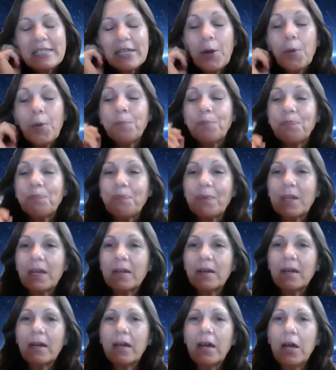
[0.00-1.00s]
So
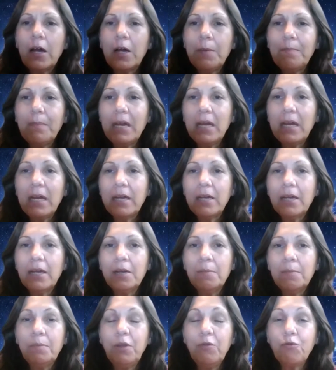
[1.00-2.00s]
um,
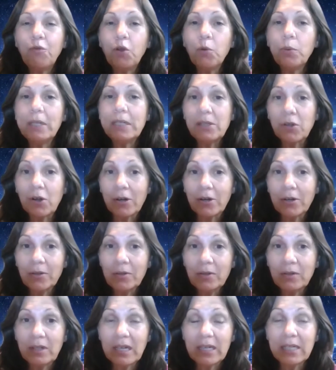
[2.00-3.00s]
before we
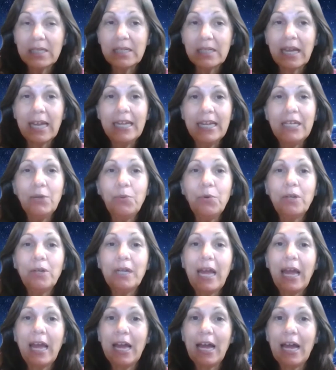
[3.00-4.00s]
start, does
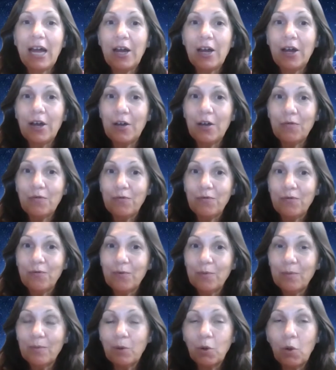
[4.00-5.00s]
anyone have
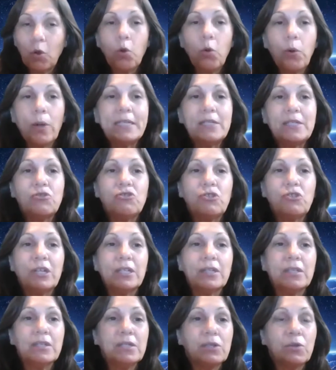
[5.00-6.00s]

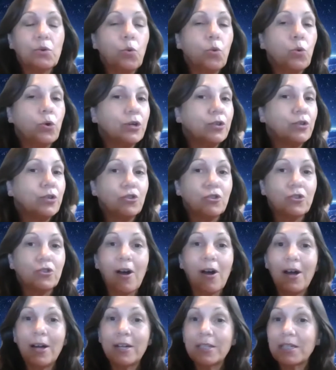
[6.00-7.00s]
questions or
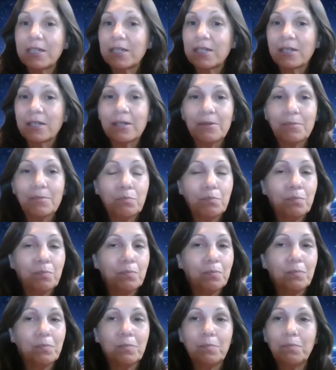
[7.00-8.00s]
thoughts
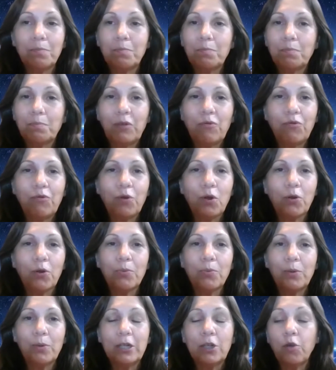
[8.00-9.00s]

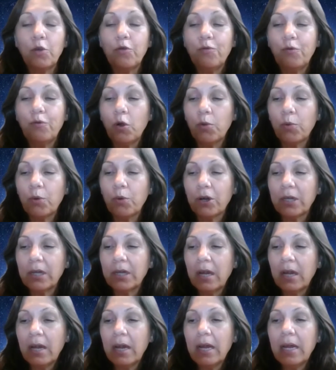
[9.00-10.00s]
before we go forward?
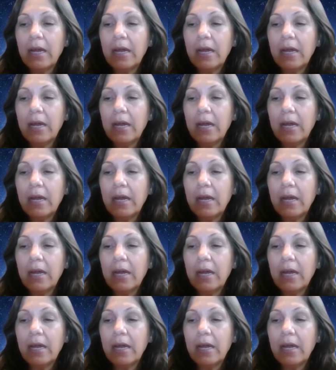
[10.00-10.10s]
